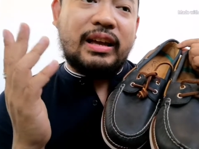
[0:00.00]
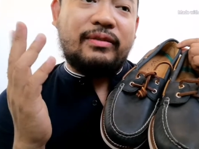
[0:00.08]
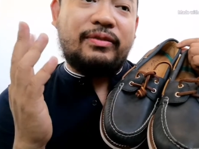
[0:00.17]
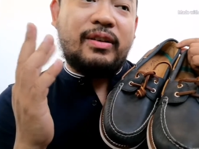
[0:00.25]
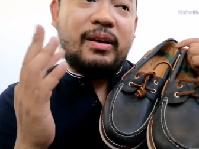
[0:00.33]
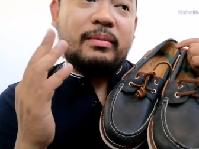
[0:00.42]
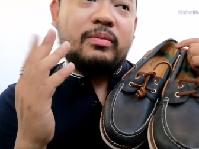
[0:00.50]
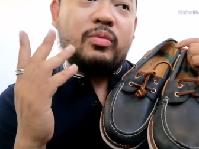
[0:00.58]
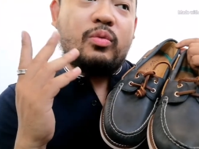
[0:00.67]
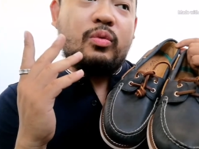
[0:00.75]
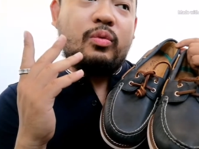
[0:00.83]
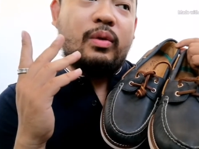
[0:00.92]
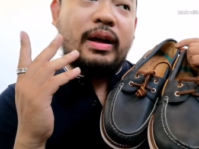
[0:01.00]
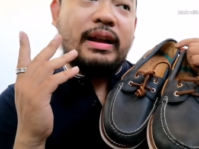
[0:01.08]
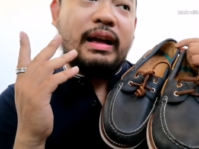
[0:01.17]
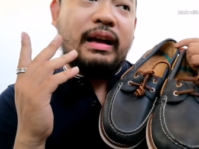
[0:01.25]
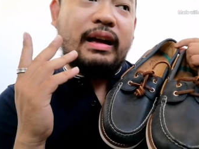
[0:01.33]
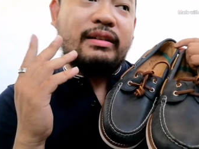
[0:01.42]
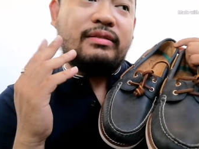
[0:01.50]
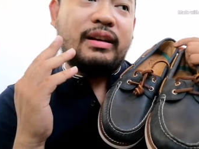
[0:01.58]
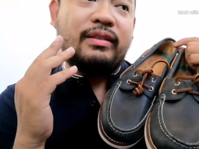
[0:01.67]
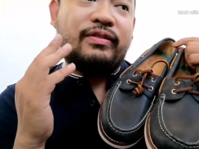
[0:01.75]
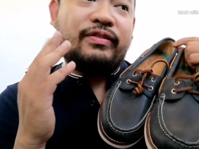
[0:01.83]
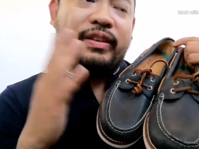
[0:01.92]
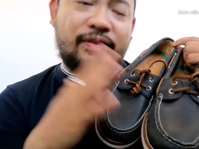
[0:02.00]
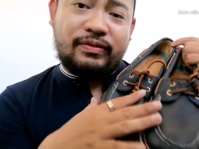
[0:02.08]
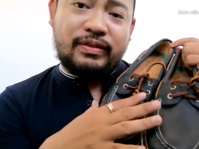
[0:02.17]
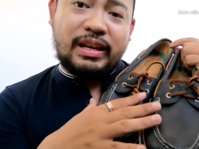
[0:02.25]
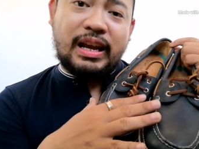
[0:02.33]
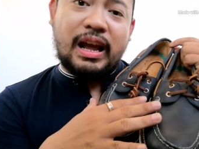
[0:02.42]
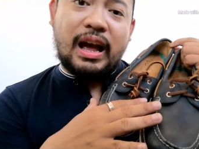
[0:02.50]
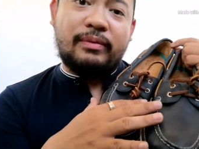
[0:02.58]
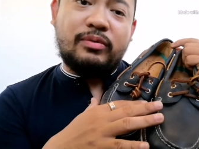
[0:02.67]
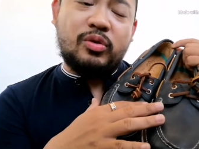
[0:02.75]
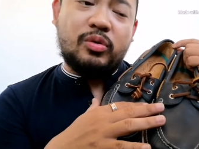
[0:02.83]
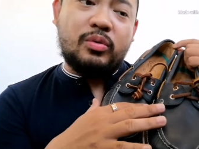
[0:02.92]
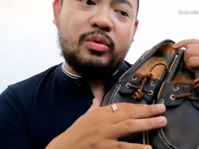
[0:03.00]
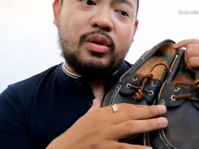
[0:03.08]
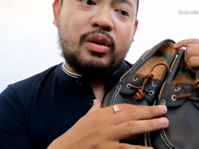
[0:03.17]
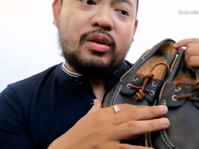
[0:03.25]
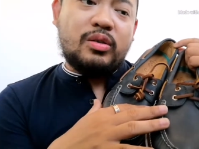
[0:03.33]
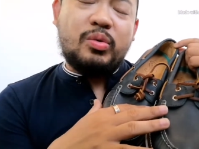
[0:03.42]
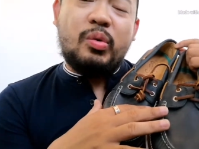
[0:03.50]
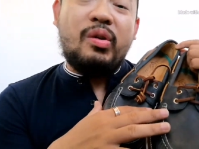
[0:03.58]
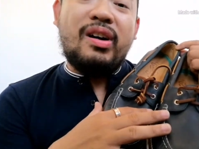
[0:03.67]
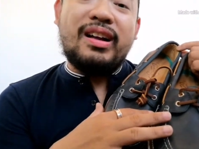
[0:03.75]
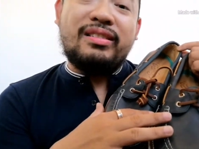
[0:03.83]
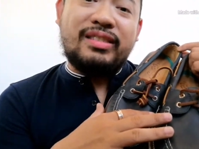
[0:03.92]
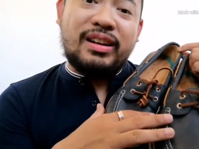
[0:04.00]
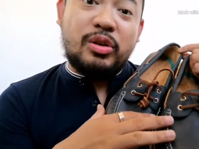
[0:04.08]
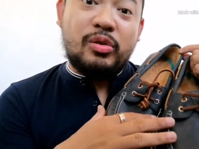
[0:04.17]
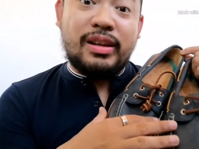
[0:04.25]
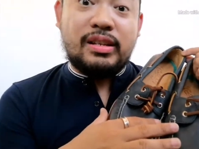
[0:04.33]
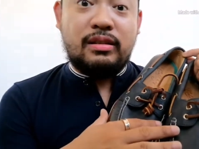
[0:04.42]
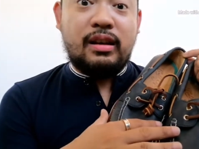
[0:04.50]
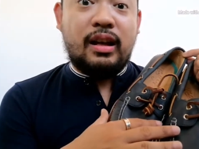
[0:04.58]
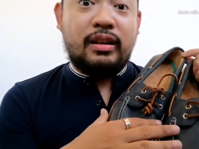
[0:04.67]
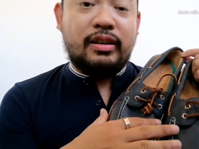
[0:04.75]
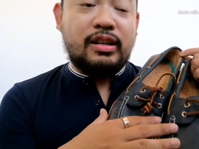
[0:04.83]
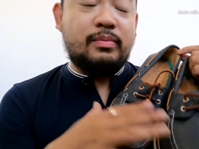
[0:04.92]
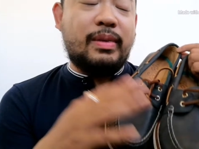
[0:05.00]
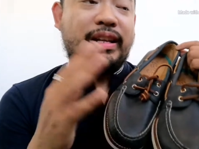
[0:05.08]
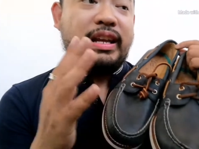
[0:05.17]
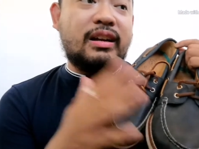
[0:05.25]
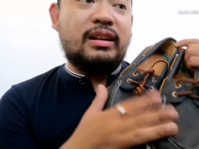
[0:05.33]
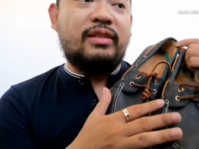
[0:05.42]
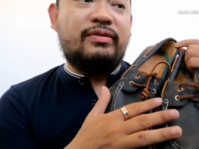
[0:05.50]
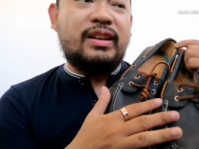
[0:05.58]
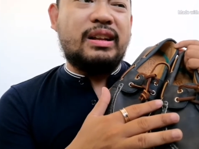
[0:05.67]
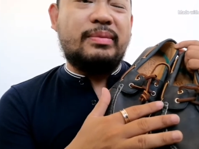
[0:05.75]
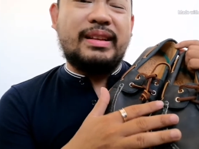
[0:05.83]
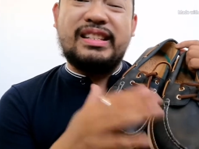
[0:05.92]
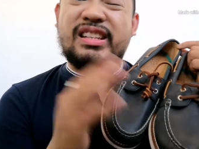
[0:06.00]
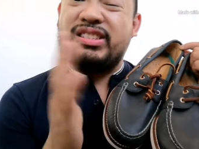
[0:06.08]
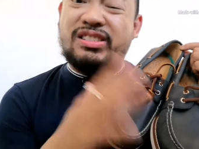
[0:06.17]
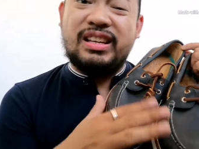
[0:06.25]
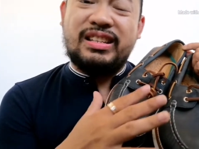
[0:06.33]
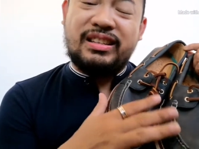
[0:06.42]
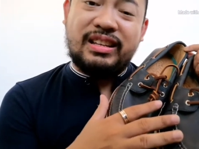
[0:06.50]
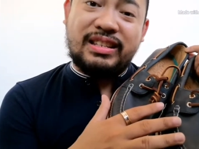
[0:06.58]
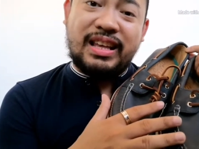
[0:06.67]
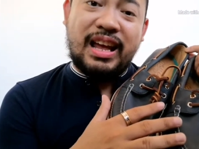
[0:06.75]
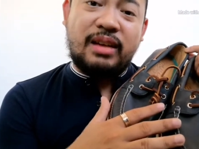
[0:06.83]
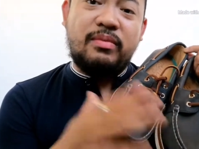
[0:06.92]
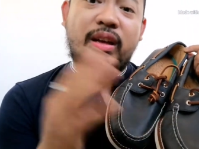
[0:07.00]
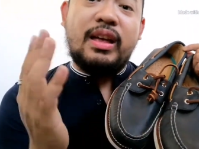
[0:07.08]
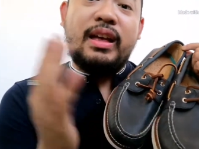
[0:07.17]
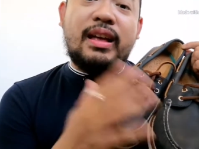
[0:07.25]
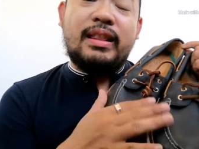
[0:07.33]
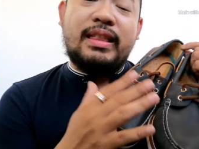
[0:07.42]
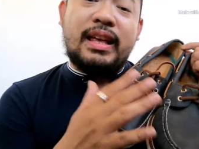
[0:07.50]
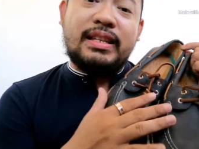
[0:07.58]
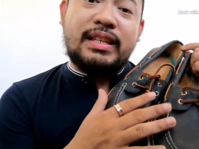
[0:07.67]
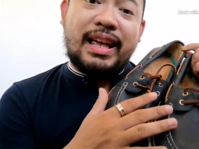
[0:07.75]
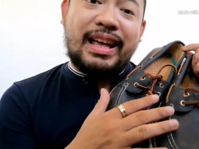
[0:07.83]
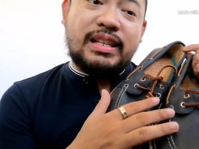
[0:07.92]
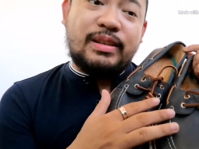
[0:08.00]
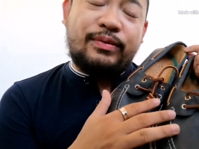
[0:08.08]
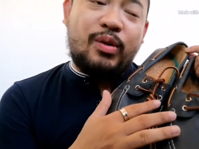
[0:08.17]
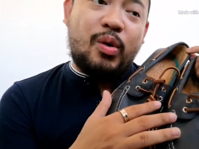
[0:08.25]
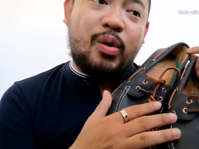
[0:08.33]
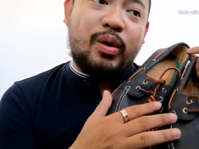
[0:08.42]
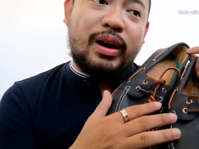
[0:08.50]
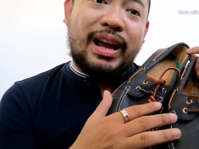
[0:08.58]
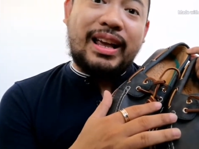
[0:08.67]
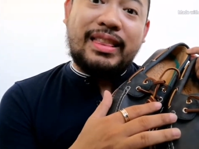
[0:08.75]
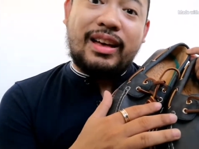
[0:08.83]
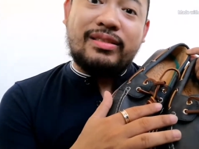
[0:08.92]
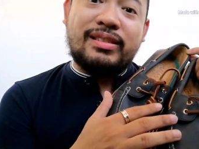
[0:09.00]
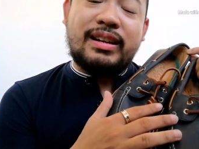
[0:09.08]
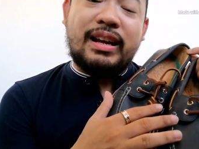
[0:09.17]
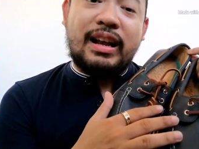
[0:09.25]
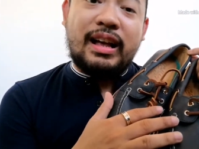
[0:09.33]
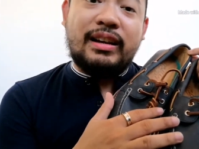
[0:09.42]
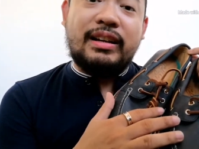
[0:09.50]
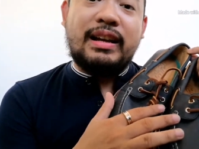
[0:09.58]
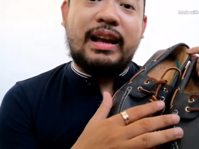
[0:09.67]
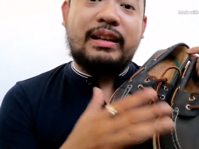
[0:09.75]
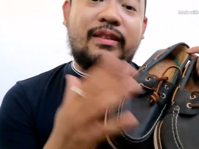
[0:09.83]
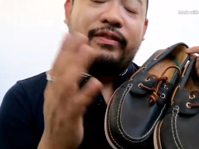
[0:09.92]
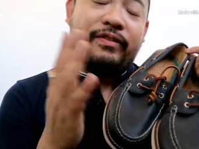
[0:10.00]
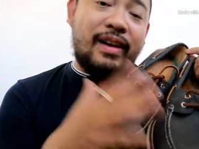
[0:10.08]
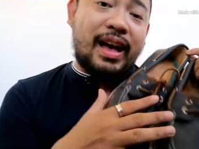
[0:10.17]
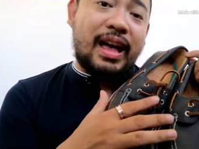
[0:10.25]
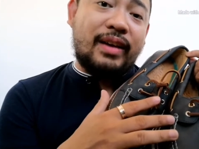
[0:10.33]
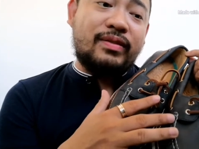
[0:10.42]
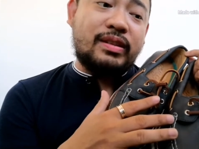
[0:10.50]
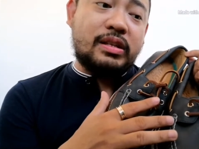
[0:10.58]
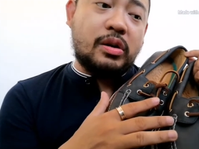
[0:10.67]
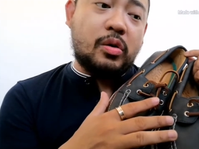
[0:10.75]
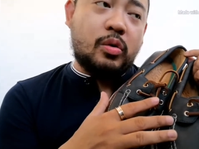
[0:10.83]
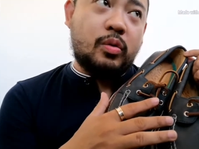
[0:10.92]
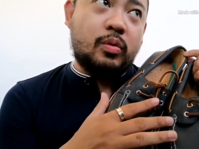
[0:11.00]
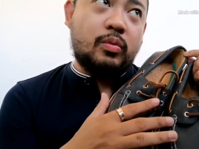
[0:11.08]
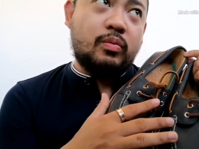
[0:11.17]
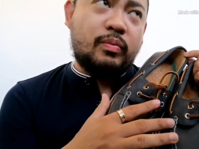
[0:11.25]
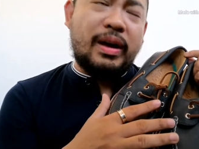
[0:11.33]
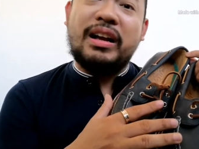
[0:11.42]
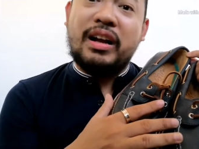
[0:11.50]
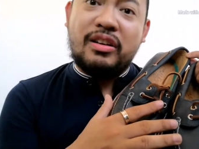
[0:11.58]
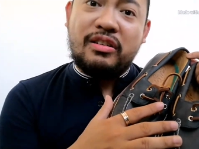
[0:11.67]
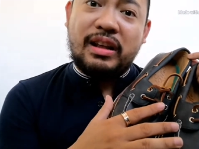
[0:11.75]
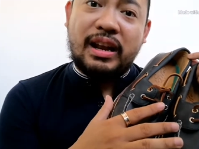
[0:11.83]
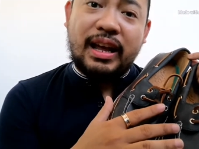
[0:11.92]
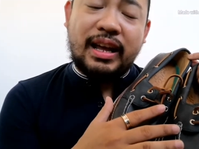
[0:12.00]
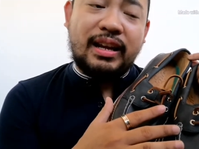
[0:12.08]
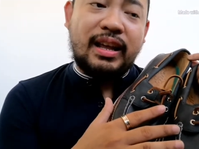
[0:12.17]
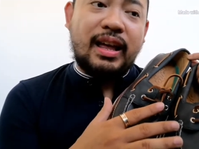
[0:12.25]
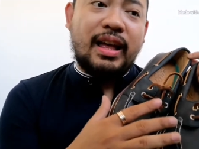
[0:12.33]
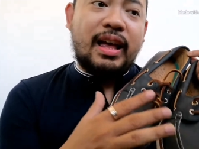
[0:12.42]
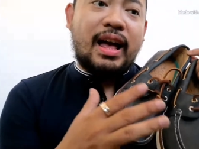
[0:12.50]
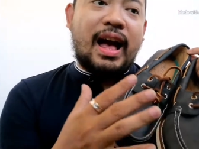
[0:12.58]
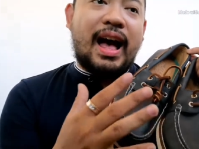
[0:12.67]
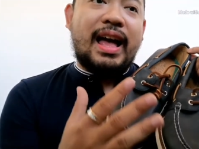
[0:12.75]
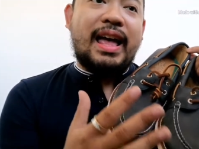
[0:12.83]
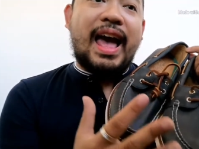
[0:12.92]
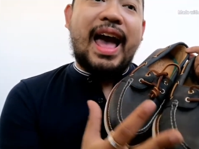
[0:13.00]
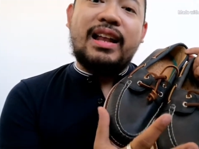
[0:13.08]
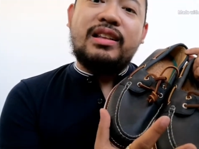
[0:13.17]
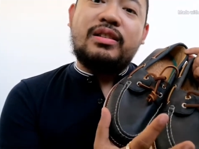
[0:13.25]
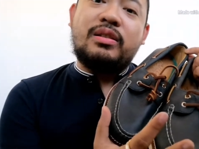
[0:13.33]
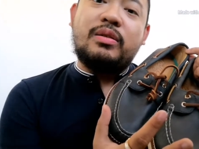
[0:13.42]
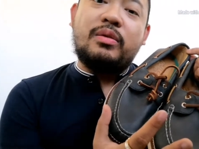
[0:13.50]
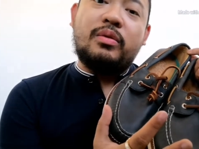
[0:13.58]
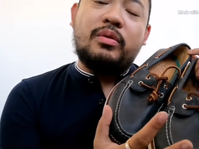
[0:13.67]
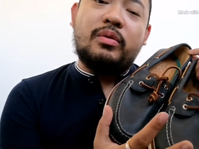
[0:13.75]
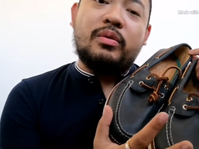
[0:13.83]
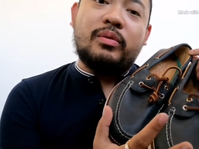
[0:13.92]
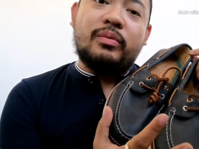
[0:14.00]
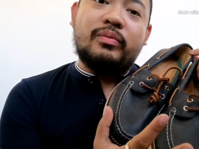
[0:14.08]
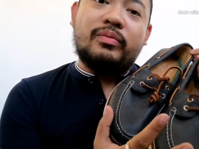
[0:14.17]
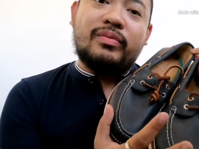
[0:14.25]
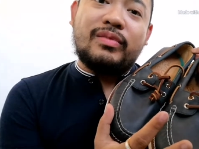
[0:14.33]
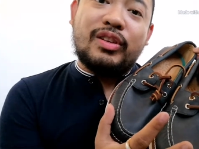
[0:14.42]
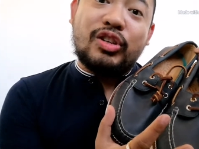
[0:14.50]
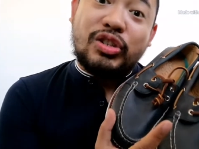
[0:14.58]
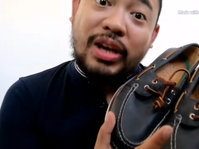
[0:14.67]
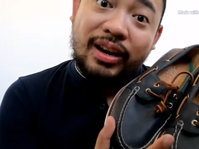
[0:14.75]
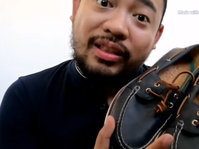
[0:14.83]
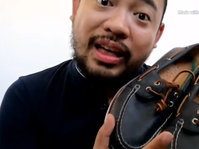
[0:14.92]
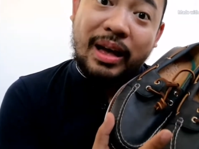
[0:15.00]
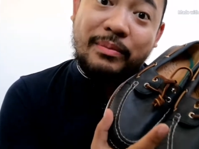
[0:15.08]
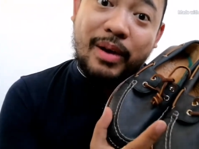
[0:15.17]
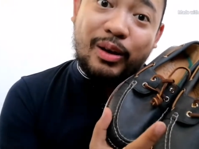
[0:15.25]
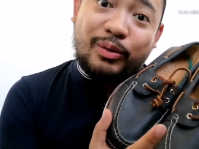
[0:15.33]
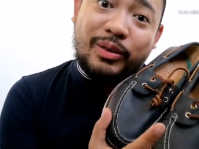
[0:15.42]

from $150 up to $200 US. But here in the Philippines, it's just the same. This is for $8,895. So, parang ganun na rin. I had to share the amount